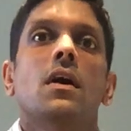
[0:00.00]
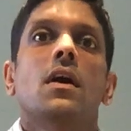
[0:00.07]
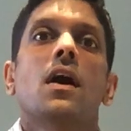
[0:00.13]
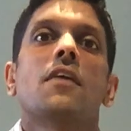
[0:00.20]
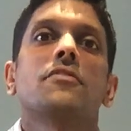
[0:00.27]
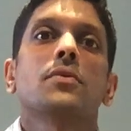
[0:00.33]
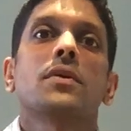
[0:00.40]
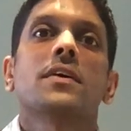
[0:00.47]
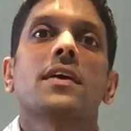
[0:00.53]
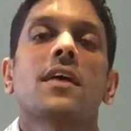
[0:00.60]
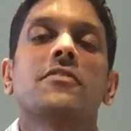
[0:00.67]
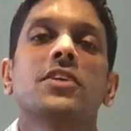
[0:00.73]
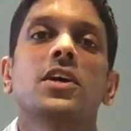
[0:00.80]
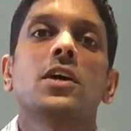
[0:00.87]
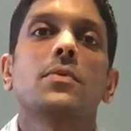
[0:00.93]
Hi everyone,
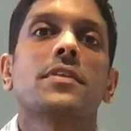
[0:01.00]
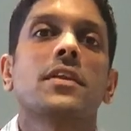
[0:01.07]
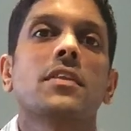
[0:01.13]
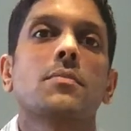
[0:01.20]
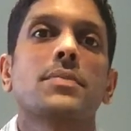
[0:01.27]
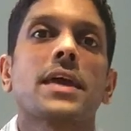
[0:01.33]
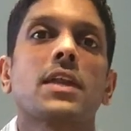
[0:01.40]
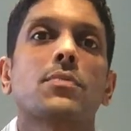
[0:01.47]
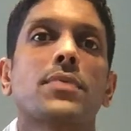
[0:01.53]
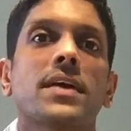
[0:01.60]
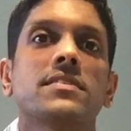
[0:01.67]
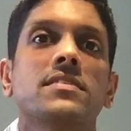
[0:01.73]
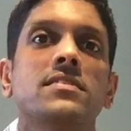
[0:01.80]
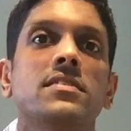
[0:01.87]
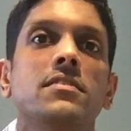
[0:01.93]
coming here with another piano
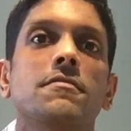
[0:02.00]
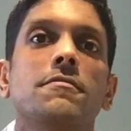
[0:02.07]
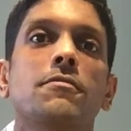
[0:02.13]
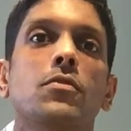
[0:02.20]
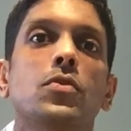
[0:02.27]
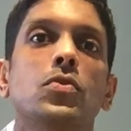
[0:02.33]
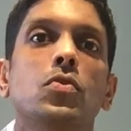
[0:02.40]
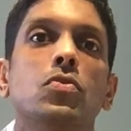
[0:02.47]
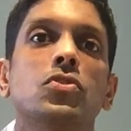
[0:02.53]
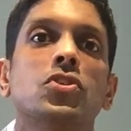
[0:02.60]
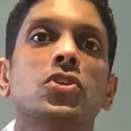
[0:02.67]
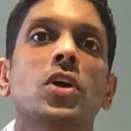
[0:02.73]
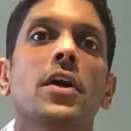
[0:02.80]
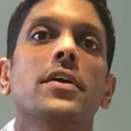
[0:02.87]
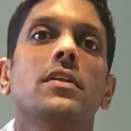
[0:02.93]
practice tip for your
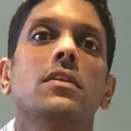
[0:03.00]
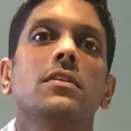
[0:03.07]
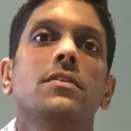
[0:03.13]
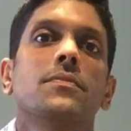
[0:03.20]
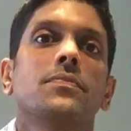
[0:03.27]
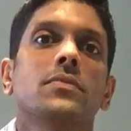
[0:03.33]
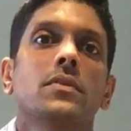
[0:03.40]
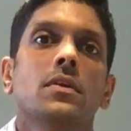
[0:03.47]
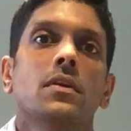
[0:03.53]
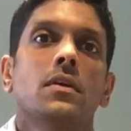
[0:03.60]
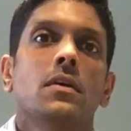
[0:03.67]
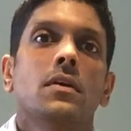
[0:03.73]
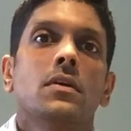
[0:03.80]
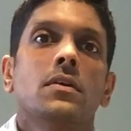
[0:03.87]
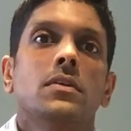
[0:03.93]
child.
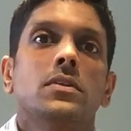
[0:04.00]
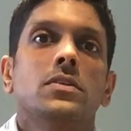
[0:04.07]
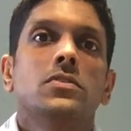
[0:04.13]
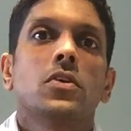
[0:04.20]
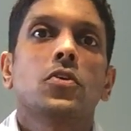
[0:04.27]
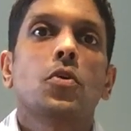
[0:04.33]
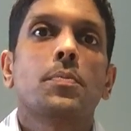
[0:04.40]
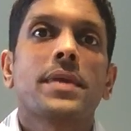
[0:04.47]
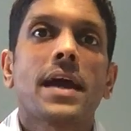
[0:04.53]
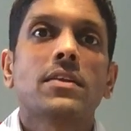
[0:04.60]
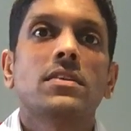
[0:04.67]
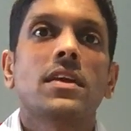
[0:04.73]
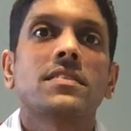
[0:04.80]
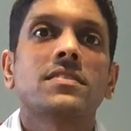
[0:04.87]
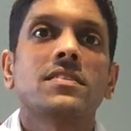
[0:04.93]
So your piano
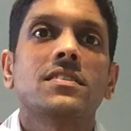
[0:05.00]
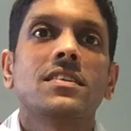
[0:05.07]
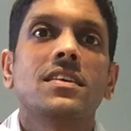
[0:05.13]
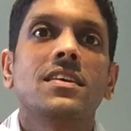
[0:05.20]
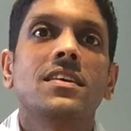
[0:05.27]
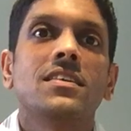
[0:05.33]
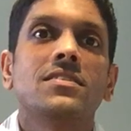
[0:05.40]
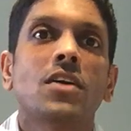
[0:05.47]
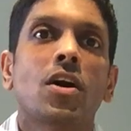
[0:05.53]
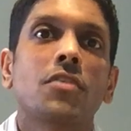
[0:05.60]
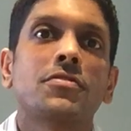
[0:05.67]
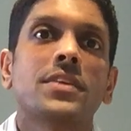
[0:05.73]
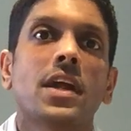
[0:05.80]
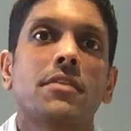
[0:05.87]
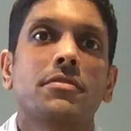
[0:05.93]
lesson is
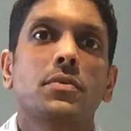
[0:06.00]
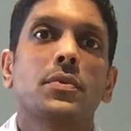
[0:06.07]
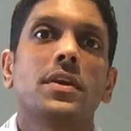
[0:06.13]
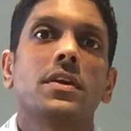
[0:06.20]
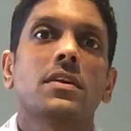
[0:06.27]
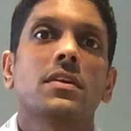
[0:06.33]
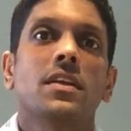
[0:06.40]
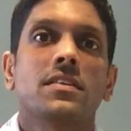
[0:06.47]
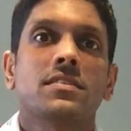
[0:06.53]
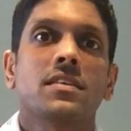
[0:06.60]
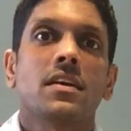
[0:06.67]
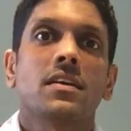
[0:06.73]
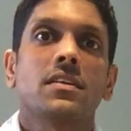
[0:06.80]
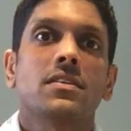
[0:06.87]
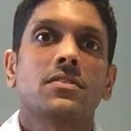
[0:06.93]
half an hour every week, let's
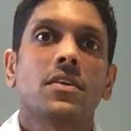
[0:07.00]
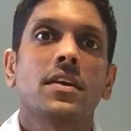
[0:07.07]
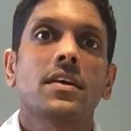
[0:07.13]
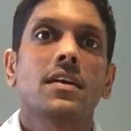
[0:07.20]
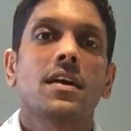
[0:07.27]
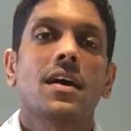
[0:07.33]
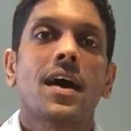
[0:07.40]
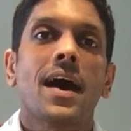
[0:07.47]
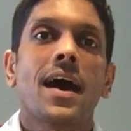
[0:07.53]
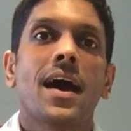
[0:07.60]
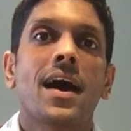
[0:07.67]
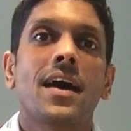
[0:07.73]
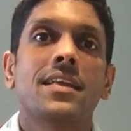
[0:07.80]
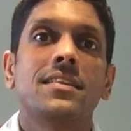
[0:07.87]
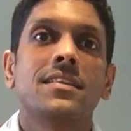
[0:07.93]
say, right?
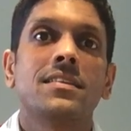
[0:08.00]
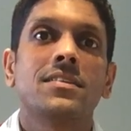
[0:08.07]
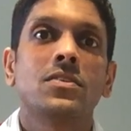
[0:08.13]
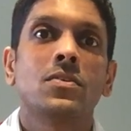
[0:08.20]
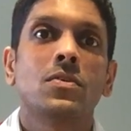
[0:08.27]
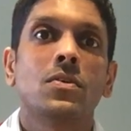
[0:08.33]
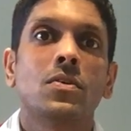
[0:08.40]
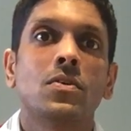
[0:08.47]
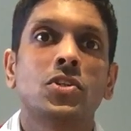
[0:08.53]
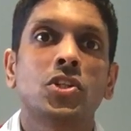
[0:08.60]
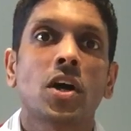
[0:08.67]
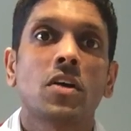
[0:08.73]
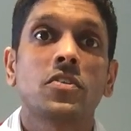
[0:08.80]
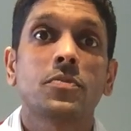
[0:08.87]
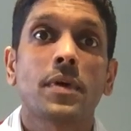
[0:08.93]
And your
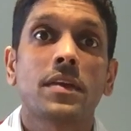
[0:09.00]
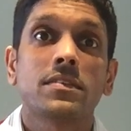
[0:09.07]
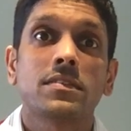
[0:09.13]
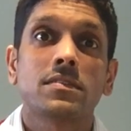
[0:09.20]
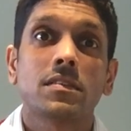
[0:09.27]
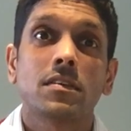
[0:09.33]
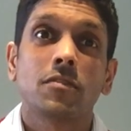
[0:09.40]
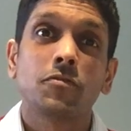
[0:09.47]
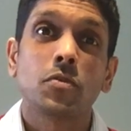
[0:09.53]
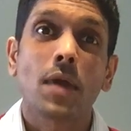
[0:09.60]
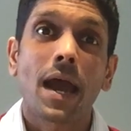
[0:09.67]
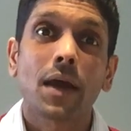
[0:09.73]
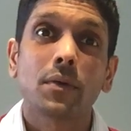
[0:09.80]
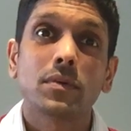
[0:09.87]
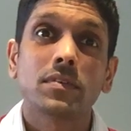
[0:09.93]
child spends a few
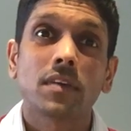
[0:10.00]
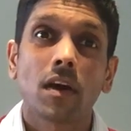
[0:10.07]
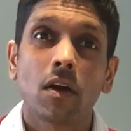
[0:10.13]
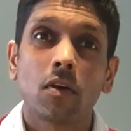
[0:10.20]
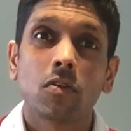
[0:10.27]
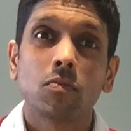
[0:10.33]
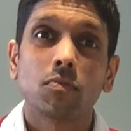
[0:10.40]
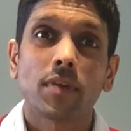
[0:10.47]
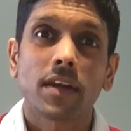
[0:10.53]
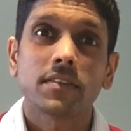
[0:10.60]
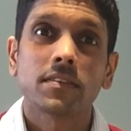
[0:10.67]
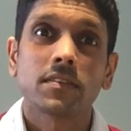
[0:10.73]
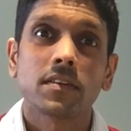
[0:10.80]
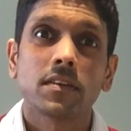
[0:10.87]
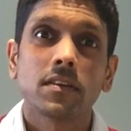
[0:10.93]
hours at home
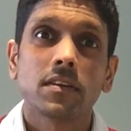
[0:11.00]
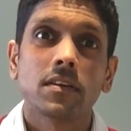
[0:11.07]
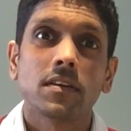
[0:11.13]
practicing